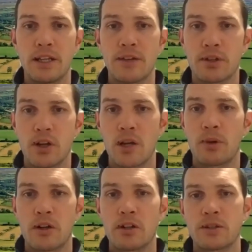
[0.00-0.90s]
given time, or
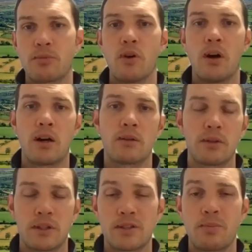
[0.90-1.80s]
there's a pro, or
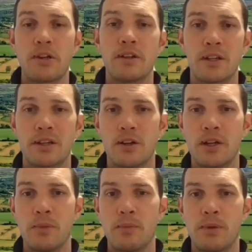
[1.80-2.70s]
there's a period of time
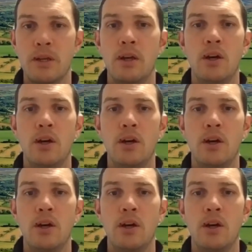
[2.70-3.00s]
maybe